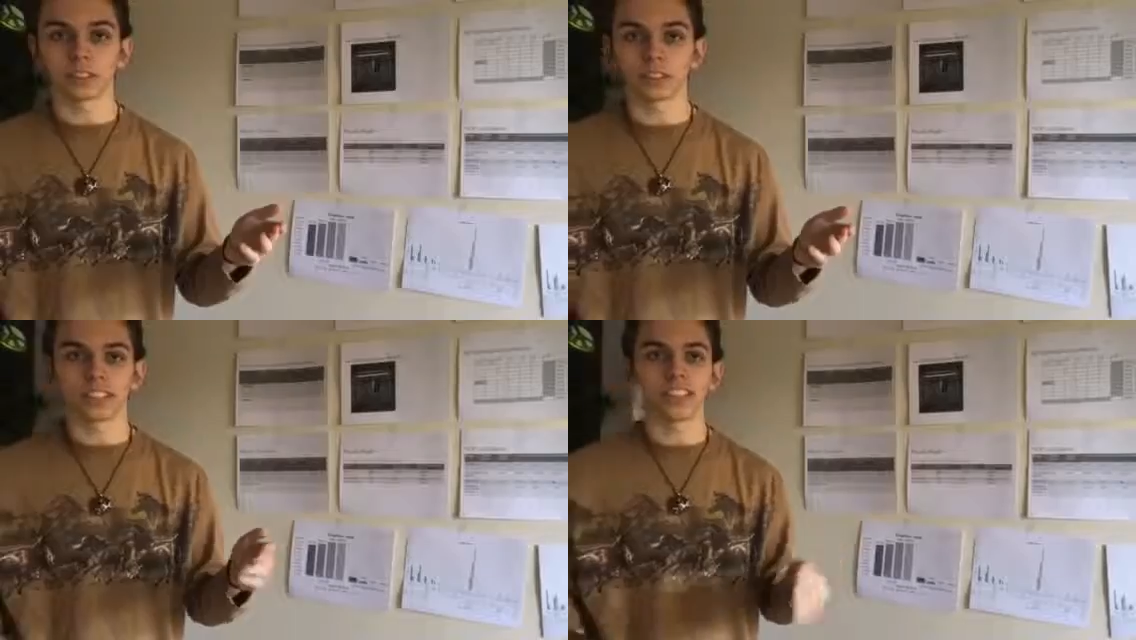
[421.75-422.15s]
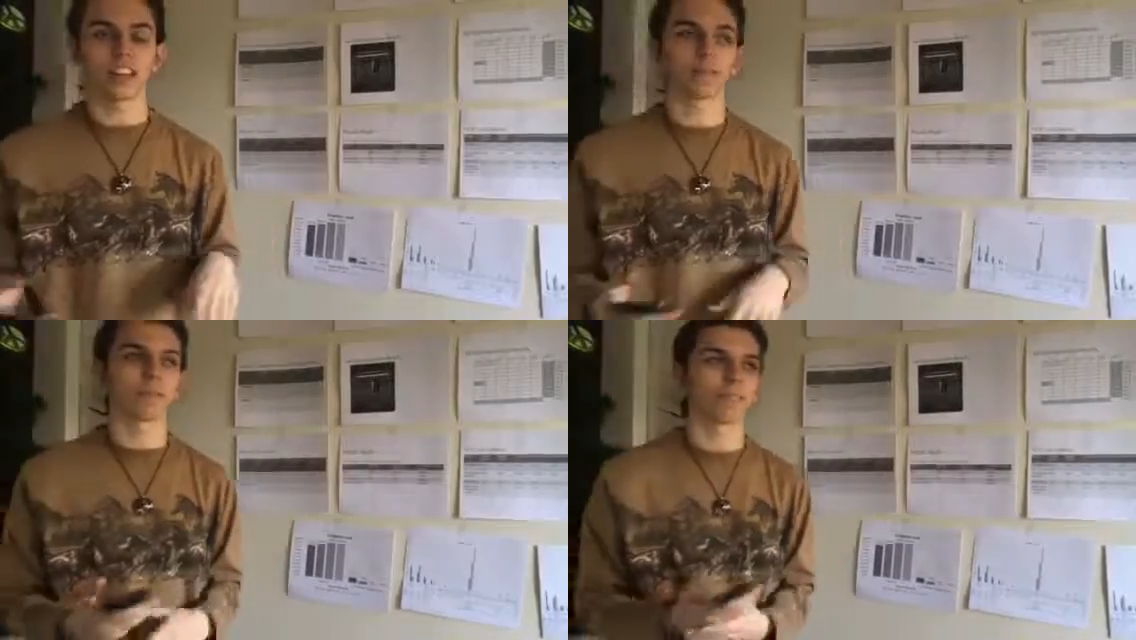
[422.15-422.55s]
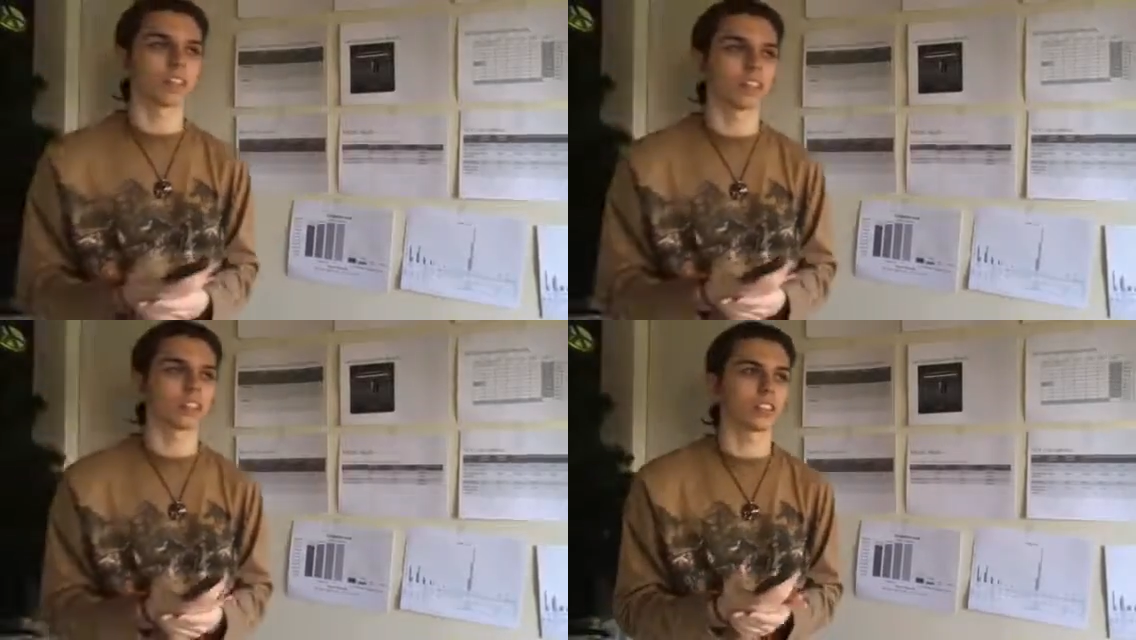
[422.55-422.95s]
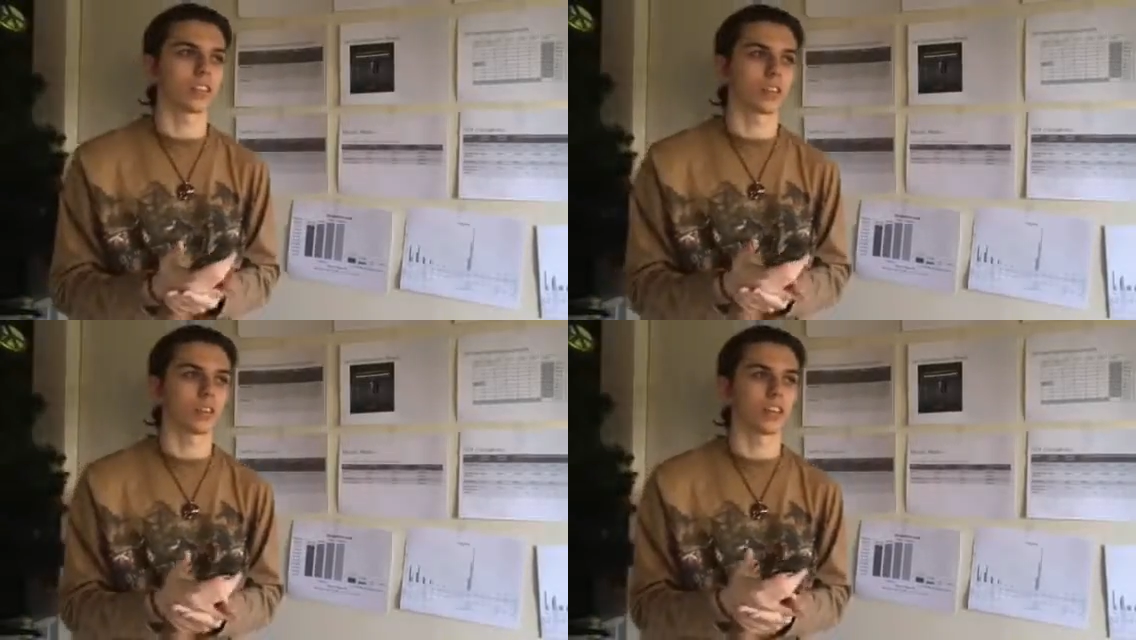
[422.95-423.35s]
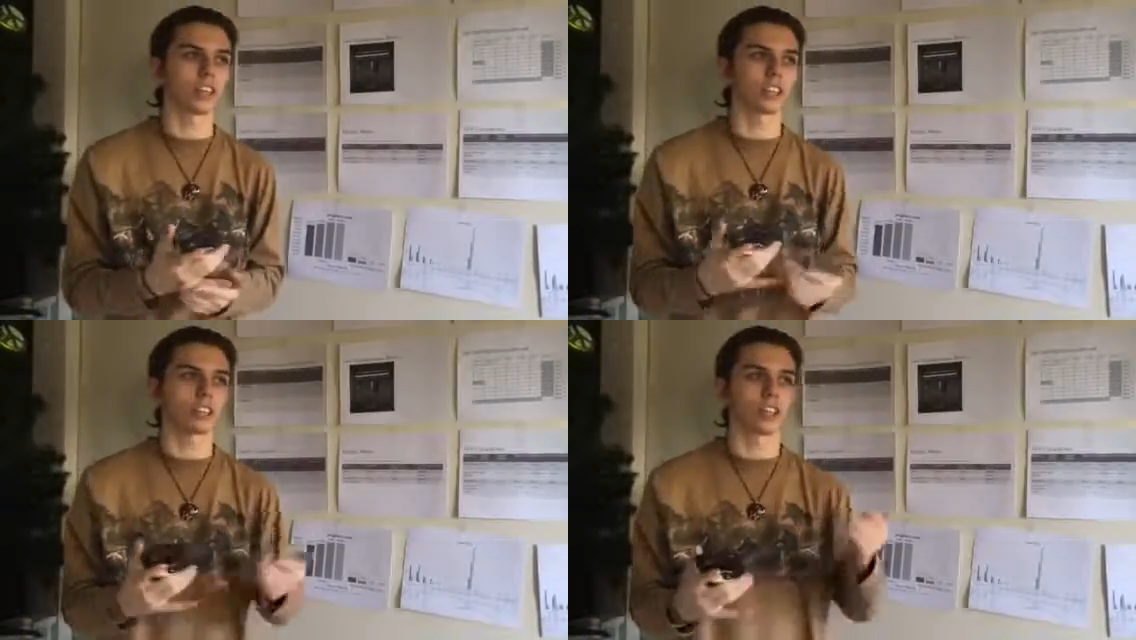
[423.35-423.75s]
DNA. So a
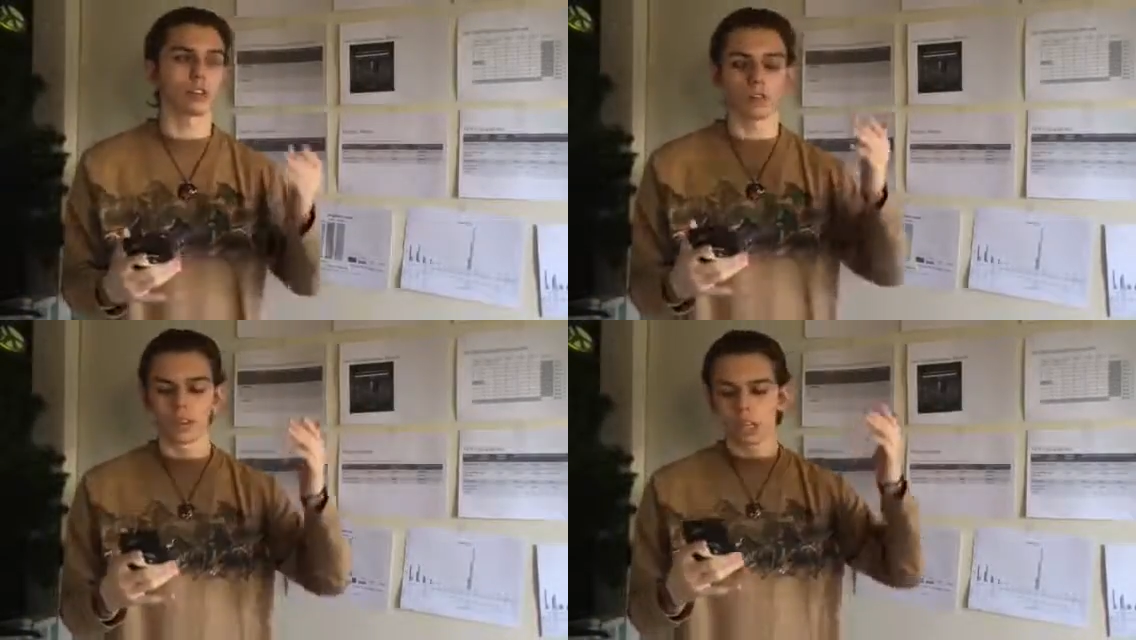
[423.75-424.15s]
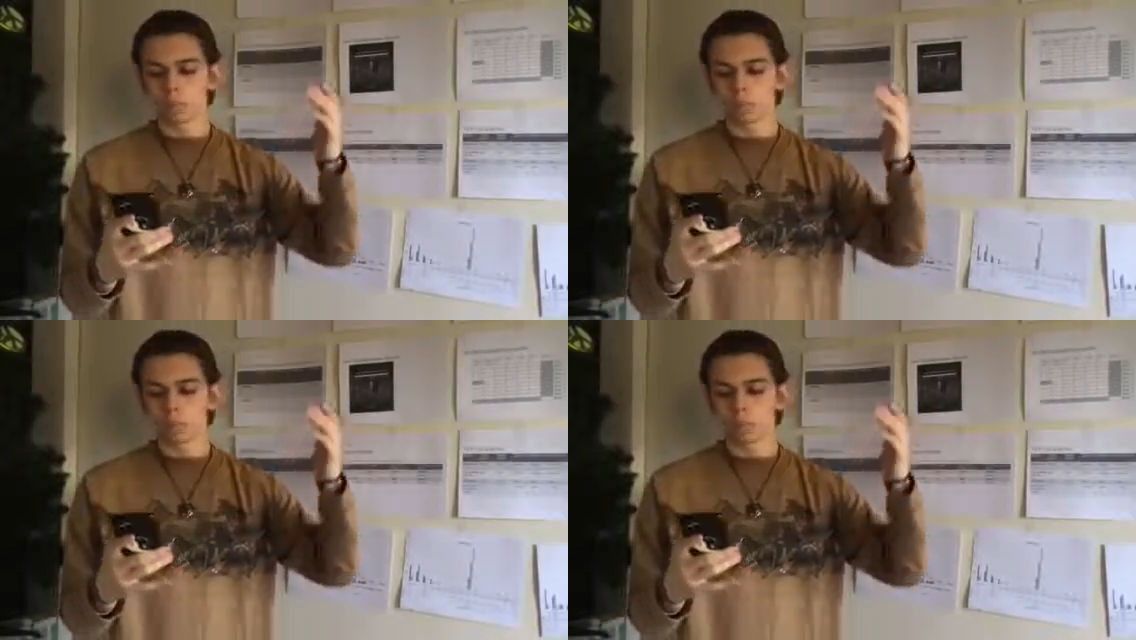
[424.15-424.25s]
ratio